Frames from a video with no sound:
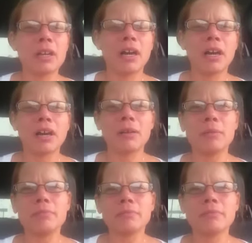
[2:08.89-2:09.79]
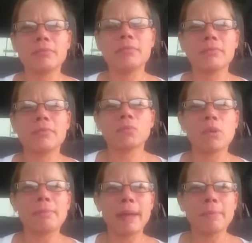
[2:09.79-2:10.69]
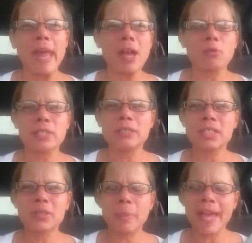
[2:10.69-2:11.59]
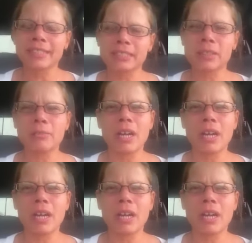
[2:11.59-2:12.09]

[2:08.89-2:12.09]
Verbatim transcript: Um, when my back would spasm,